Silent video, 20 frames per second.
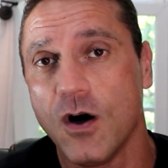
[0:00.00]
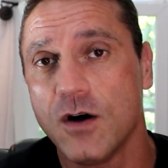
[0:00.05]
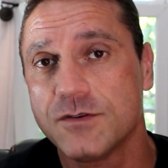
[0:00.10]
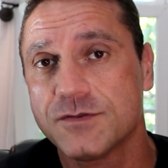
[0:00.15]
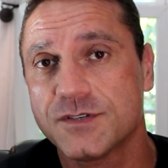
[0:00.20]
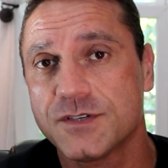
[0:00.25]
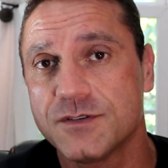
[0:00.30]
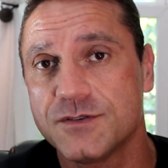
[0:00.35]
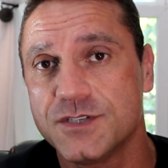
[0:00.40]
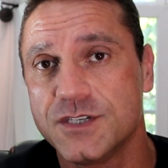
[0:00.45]

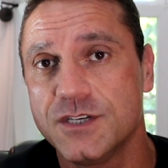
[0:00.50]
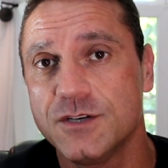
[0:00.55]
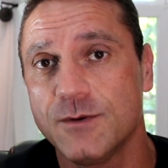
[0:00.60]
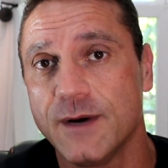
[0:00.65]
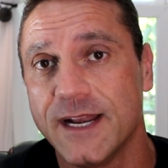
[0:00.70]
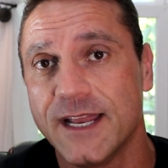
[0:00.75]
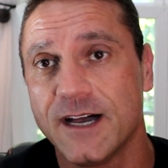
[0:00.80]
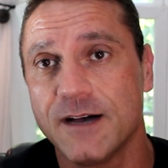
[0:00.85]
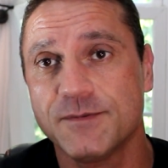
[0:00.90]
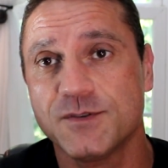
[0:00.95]
Also,
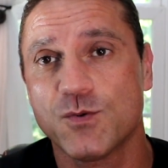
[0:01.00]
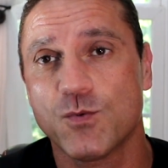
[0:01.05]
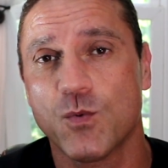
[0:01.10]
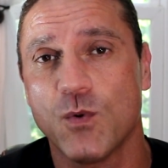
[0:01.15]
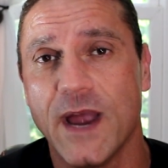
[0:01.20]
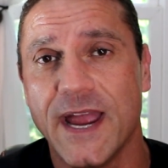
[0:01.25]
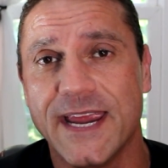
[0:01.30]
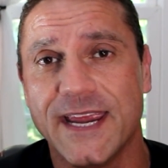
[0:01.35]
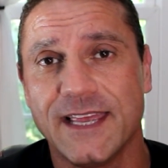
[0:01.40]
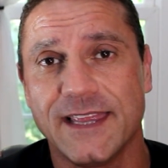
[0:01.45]
two, it helps
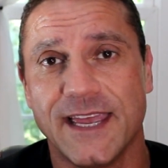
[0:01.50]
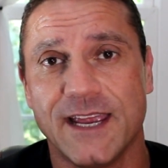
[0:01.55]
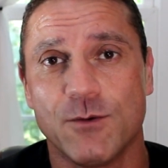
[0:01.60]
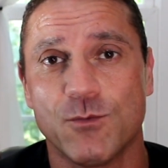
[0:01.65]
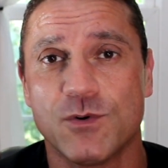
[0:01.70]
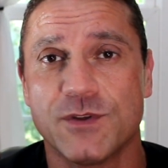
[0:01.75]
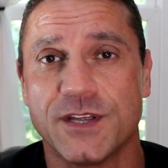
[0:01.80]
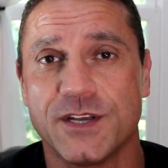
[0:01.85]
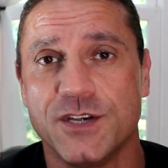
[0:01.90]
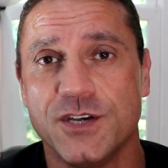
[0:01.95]
regulate
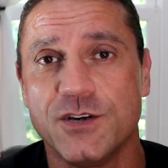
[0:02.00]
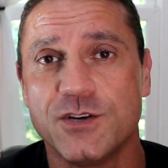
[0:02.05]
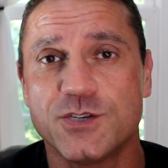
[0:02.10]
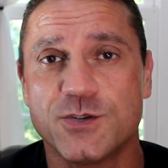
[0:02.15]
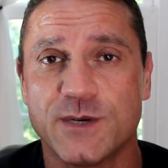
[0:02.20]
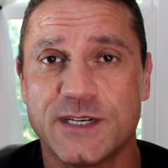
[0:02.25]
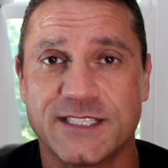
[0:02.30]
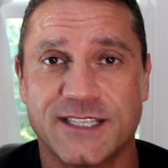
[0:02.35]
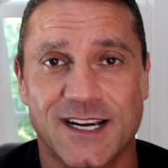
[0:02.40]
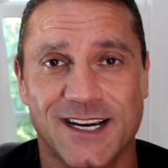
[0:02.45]
where the
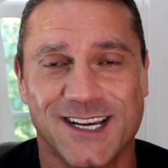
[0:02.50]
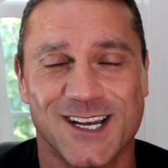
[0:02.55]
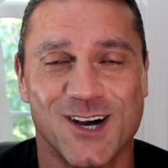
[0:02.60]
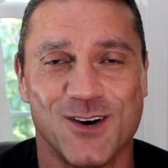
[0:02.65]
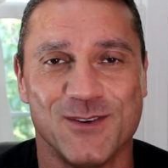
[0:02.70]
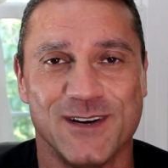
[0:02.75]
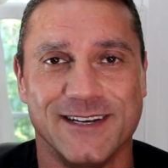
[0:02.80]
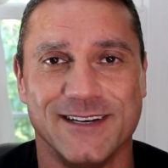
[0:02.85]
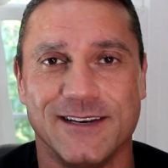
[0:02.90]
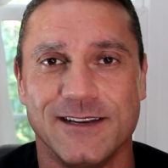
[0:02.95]
nutrients are
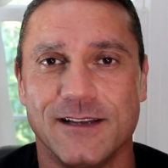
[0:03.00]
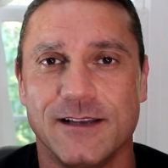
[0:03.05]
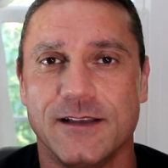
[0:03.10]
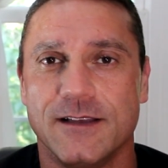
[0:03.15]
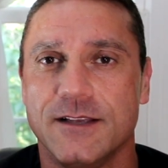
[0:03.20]
going.